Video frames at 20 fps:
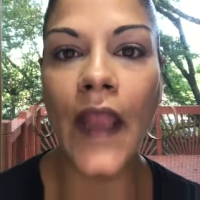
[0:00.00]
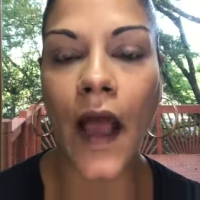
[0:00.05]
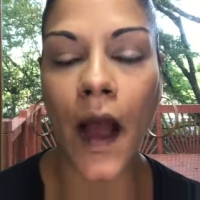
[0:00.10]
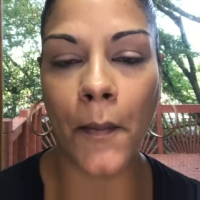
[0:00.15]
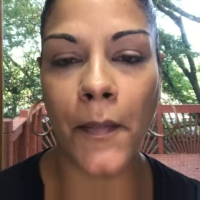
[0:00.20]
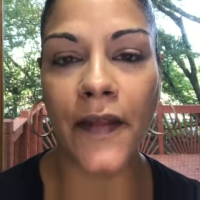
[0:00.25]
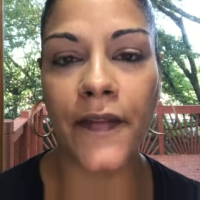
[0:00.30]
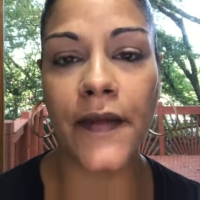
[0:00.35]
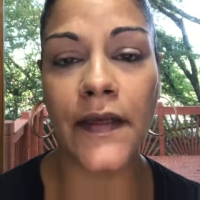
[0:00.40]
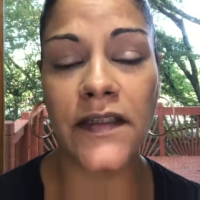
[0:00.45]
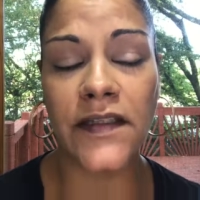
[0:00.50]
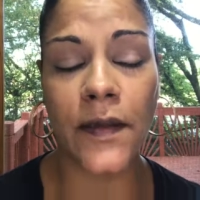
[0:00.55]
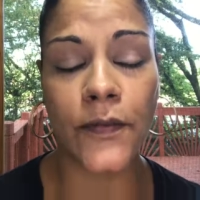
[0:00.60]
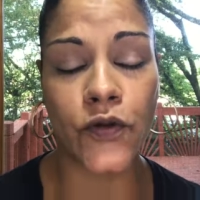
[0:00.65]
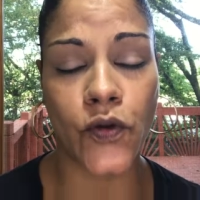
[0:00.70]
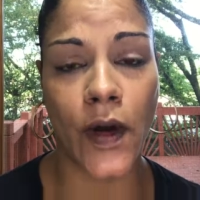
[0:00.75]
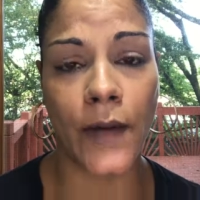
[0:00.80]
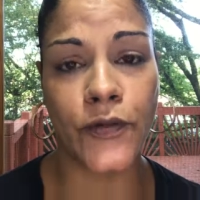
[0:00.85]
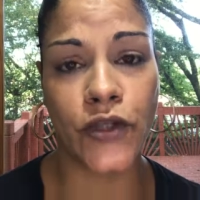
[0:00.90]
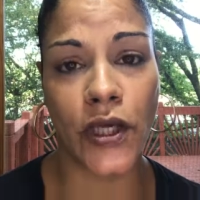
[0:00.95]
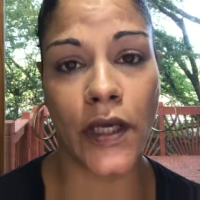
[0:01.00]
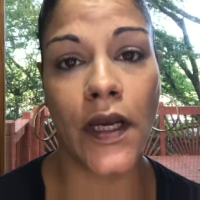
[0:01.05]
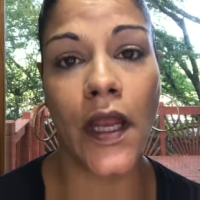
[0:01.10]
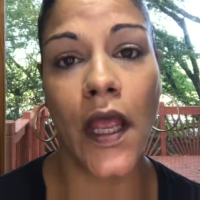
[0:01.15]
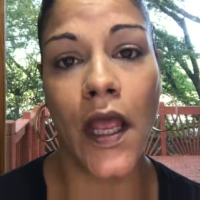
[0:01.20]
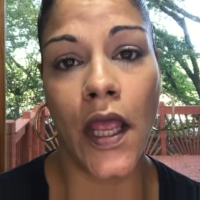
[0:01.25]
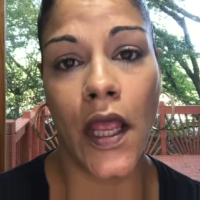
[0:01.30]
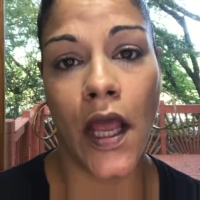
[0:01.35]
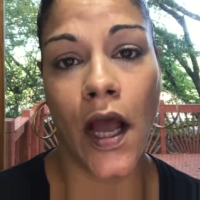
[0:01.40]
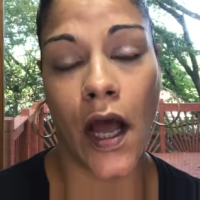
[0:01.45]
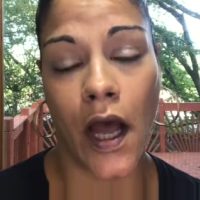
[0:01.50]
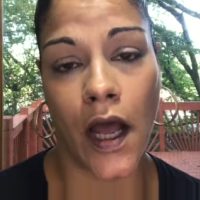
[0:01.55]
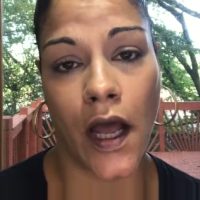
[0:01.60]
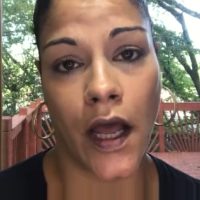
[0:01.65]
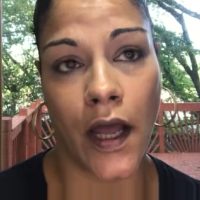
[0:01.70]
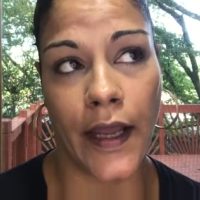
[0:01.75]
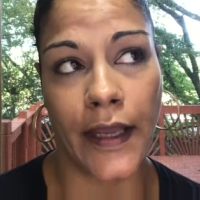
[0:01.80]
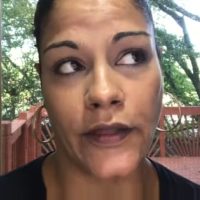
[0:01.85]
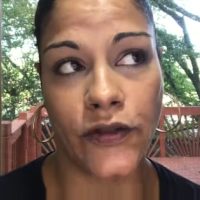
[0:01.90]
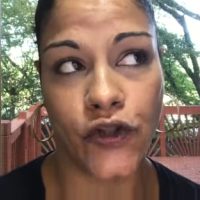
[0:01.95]
A monthly subscription,
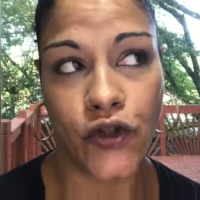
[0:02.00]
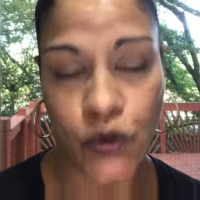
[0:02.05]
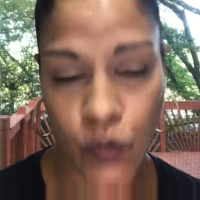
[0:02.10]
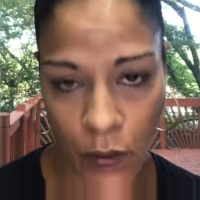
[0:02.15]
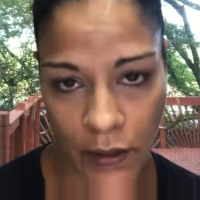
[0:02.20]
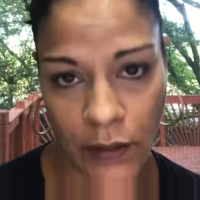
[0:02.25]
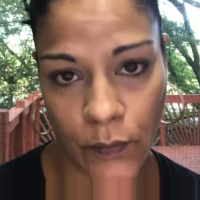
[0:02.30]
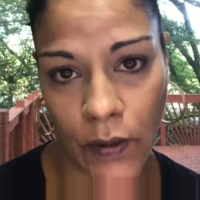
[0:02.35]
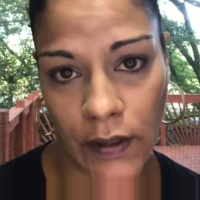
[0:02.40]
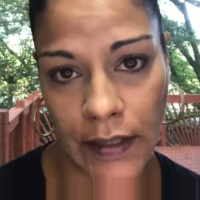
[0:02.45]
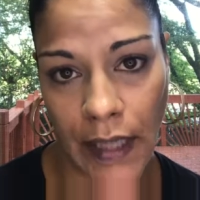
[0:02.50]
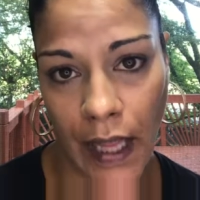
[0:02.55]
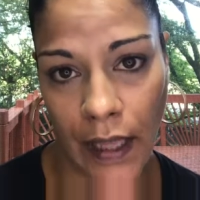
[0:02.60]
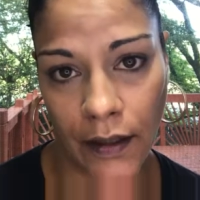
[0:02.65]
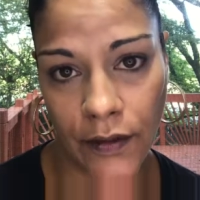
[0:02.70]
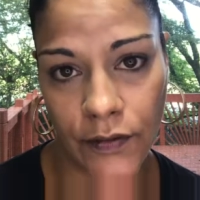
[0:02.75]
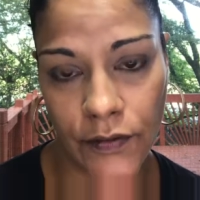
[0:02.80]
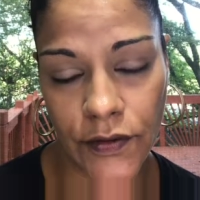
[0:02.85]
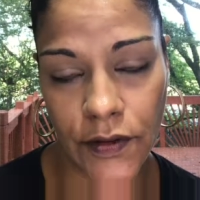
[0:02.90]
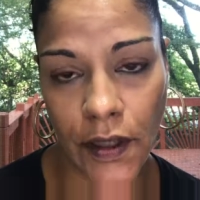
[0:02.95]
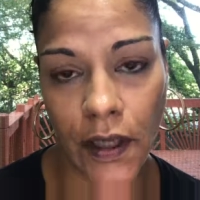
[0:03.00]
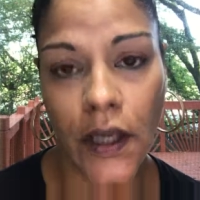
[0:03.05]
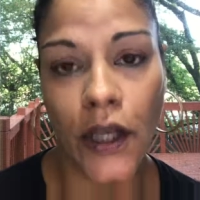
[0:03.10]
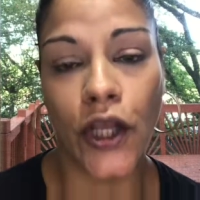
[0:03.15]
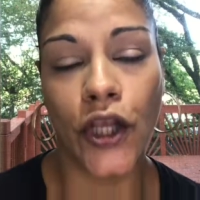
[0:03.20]
it's $21.